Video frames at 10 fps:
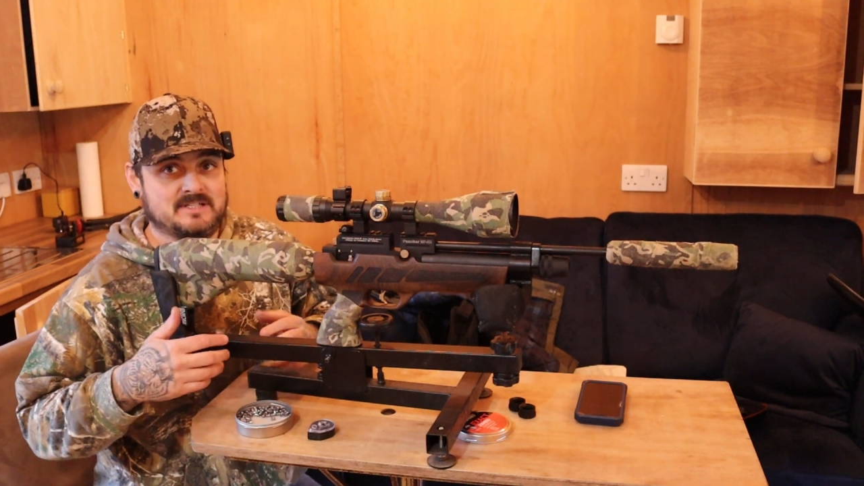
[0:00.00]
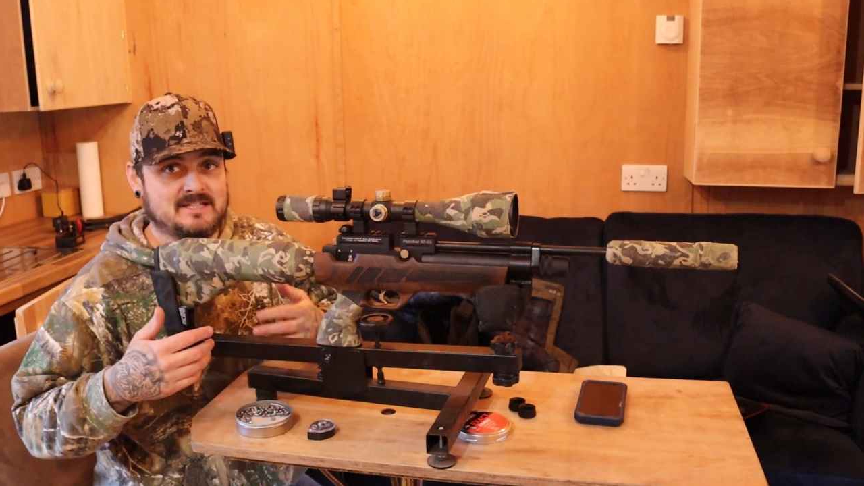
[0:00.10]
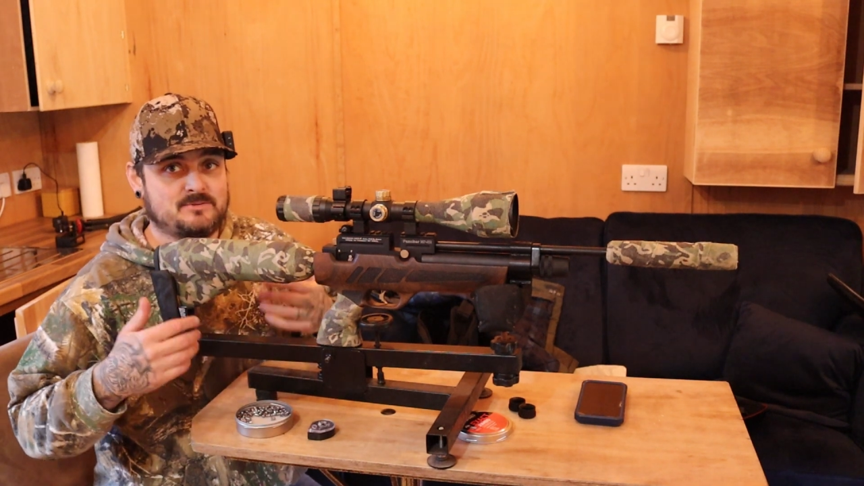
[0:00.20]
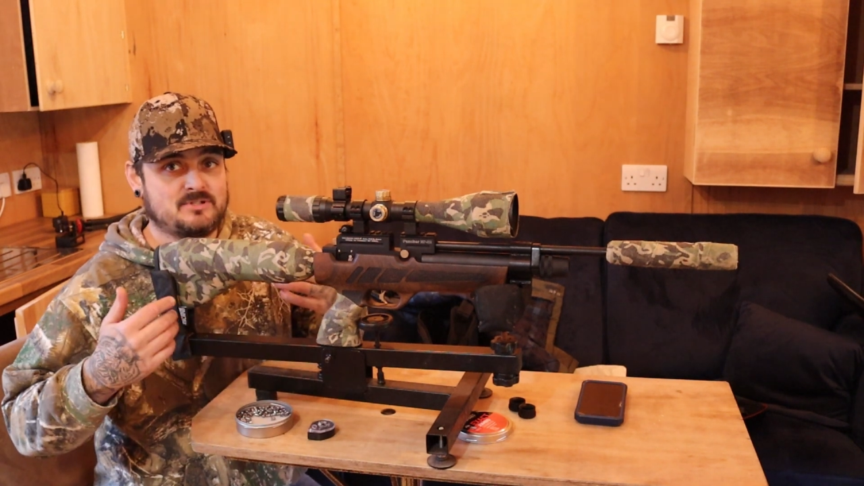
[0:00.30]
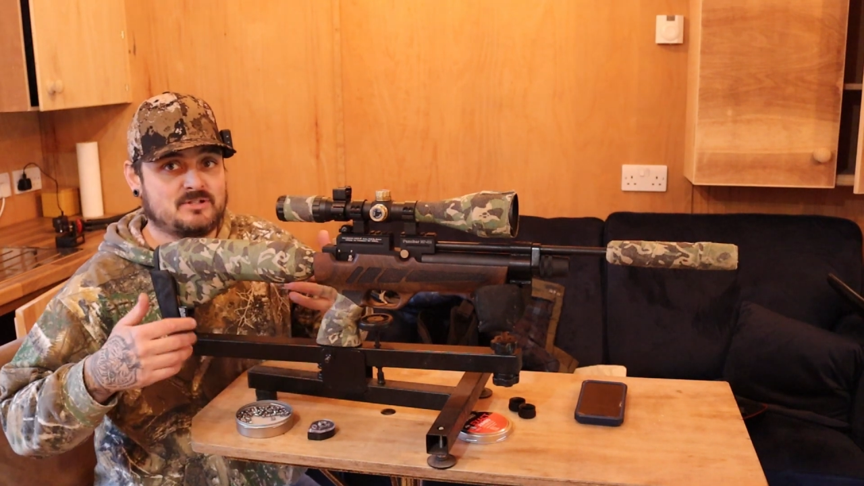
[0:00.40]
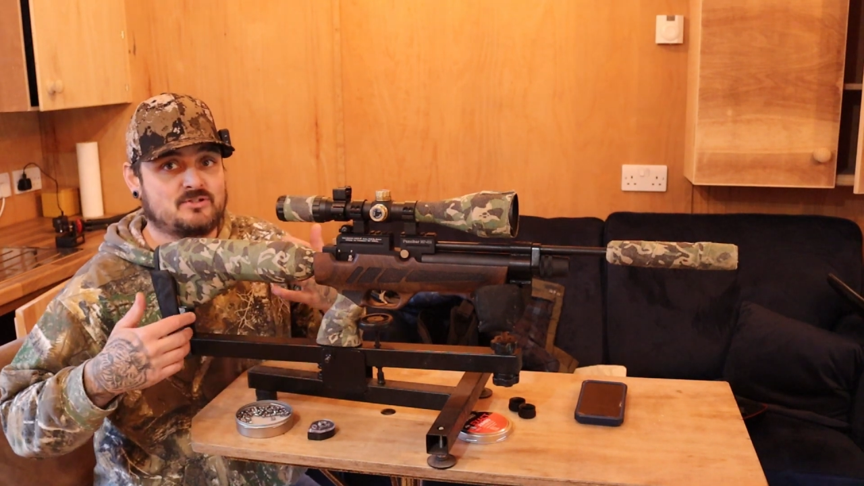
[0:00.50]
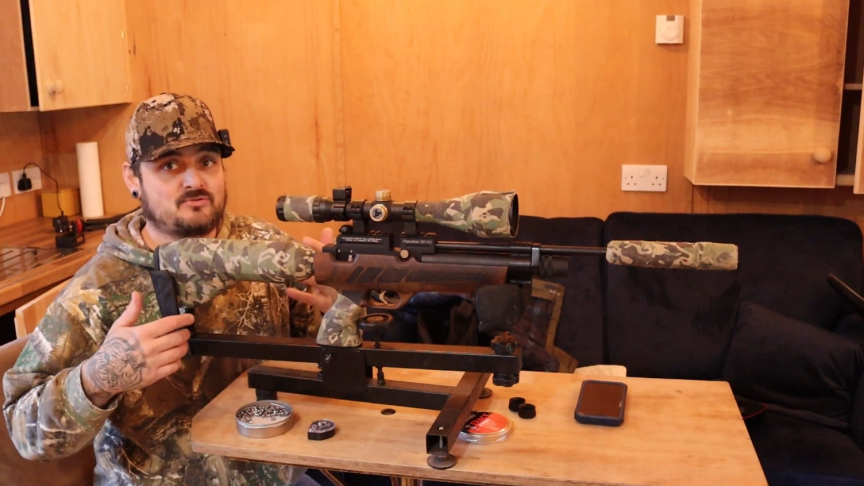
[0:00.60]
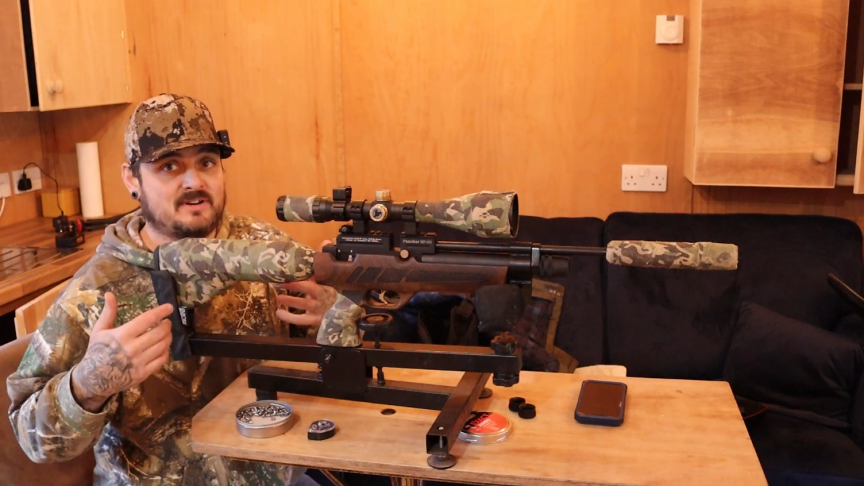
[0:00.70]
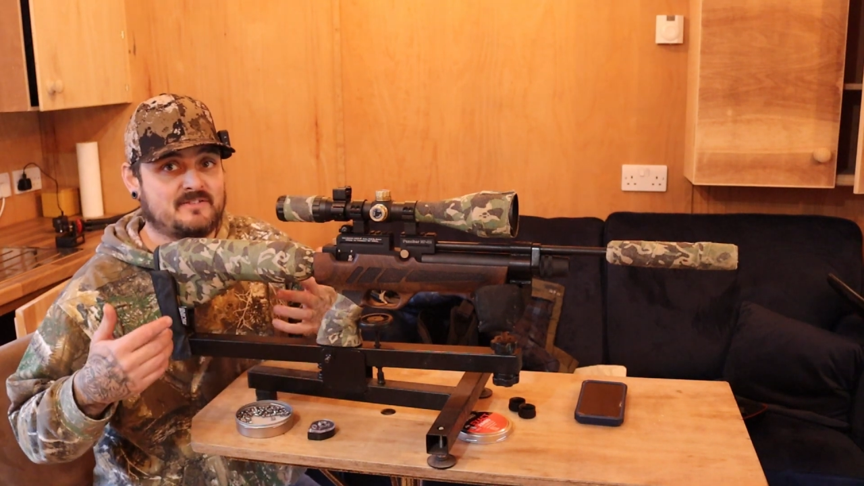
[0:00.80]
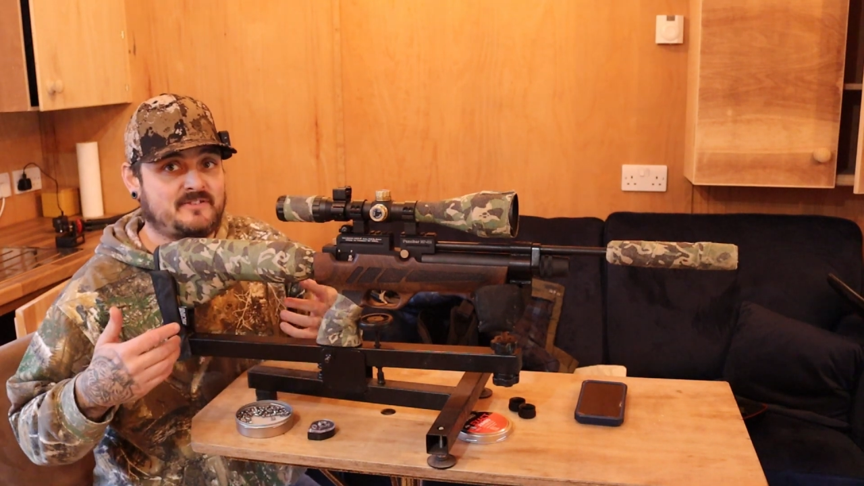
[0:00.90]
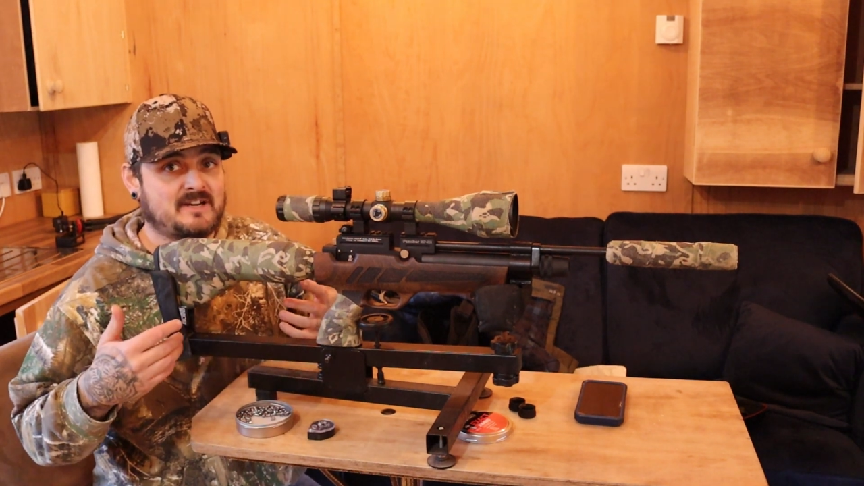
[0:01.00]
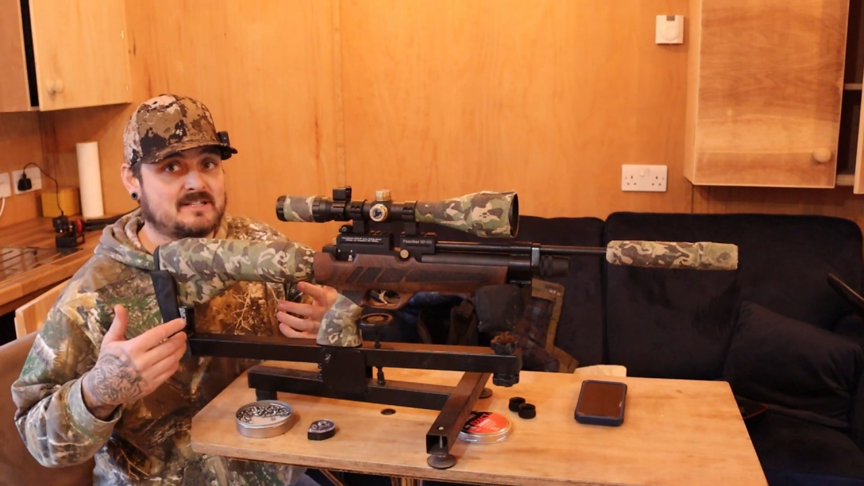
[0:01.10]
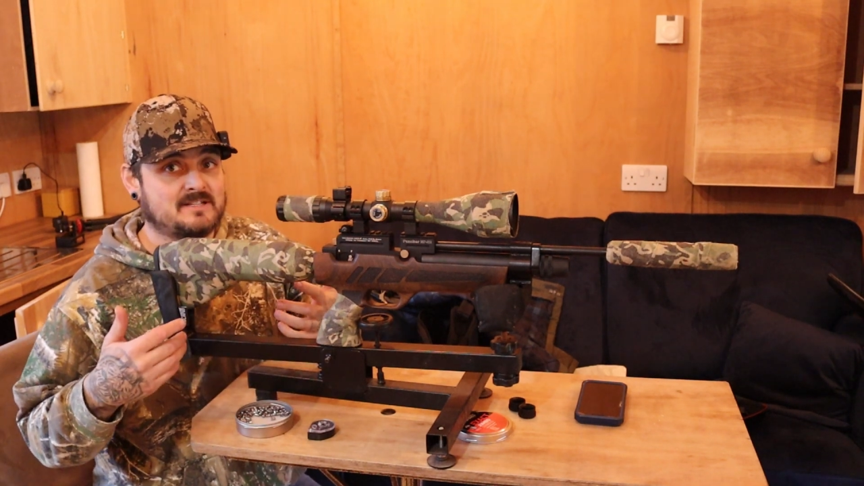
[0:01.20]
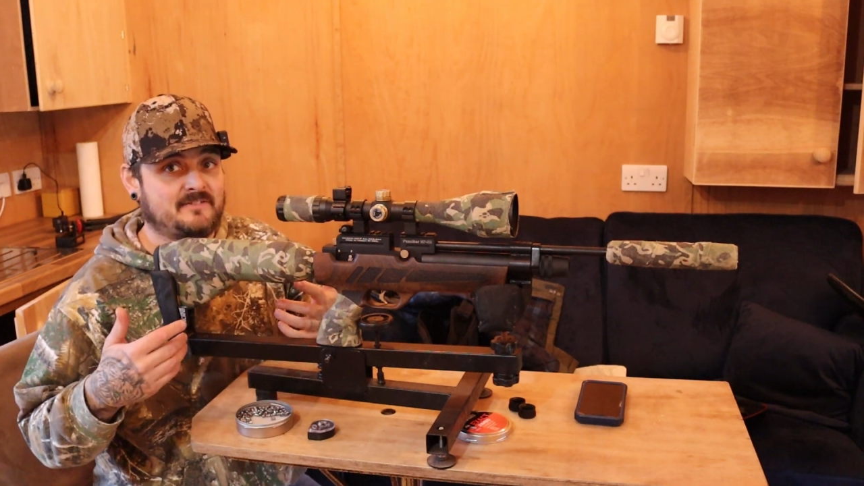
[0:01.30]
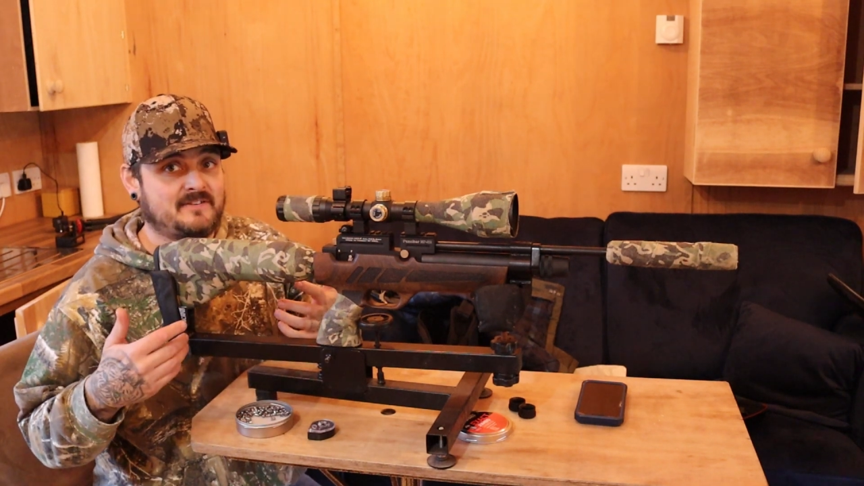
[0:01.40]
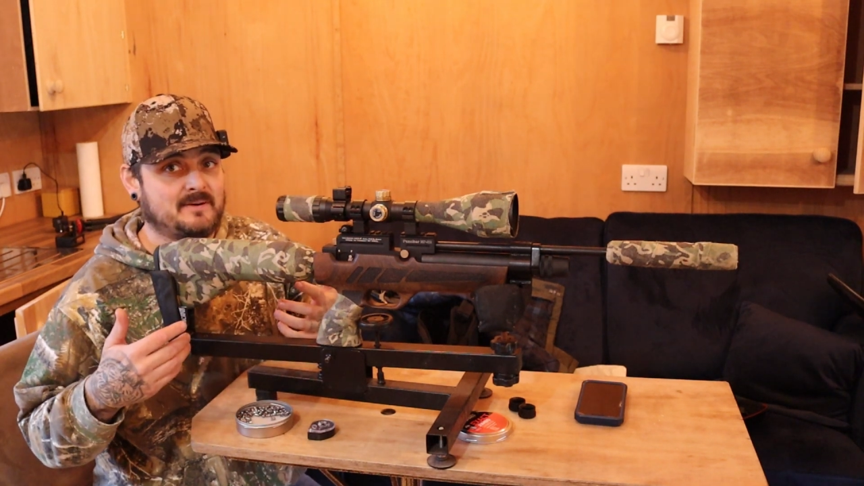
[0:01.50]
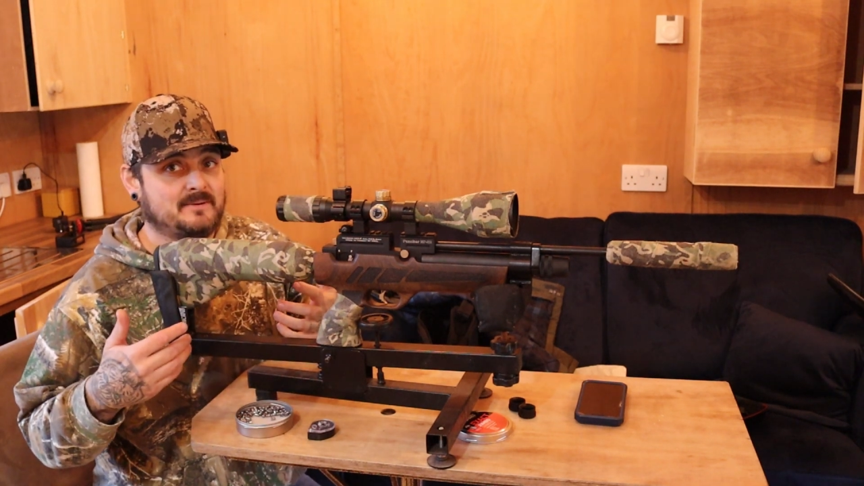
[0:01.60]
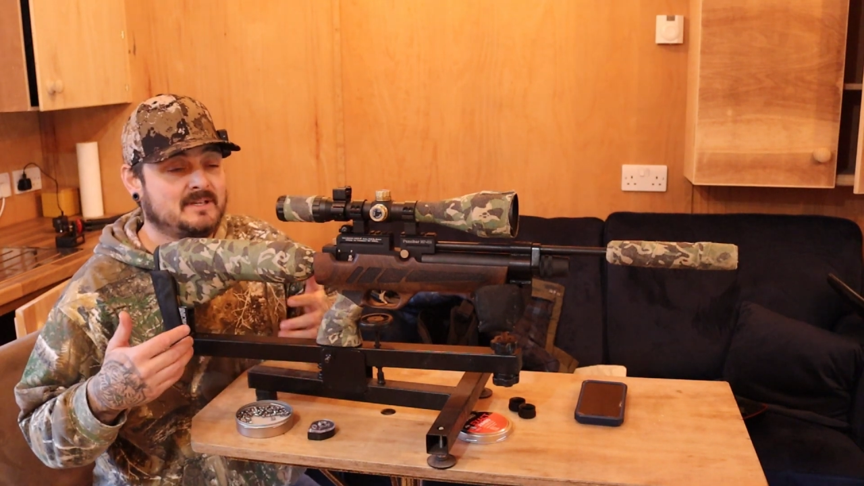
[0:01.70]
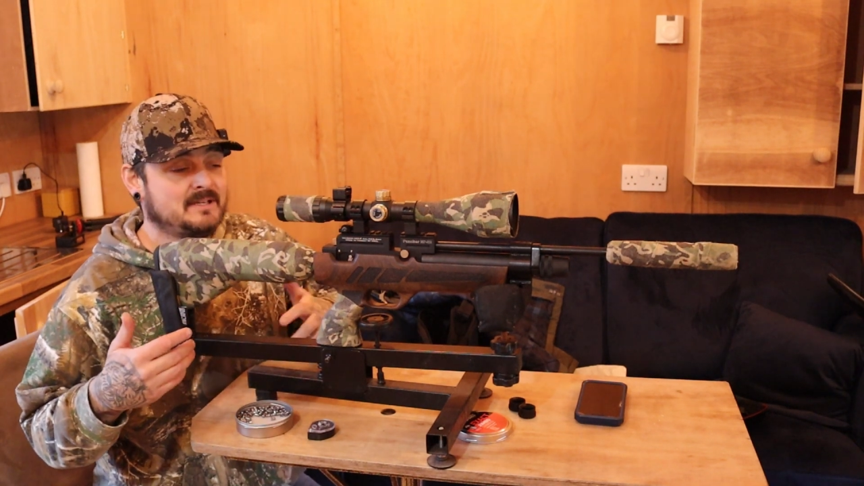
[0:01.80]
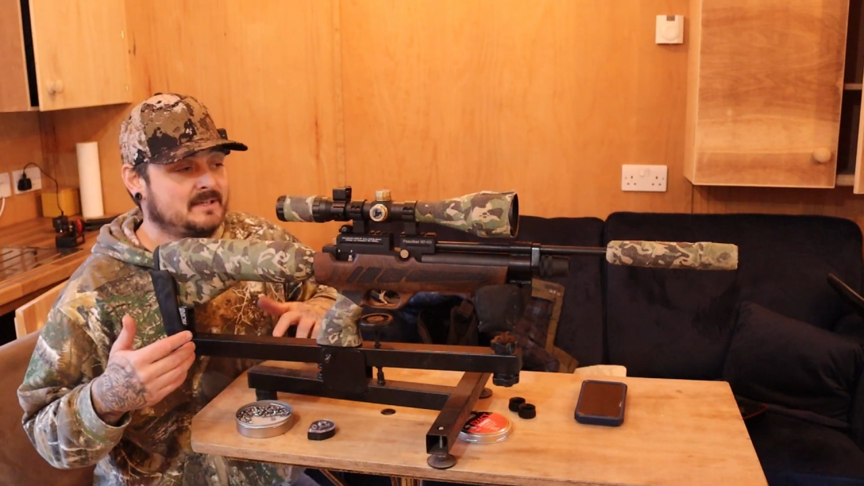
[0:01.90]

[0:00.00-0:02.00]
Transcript: This was just to try to figure stuff out.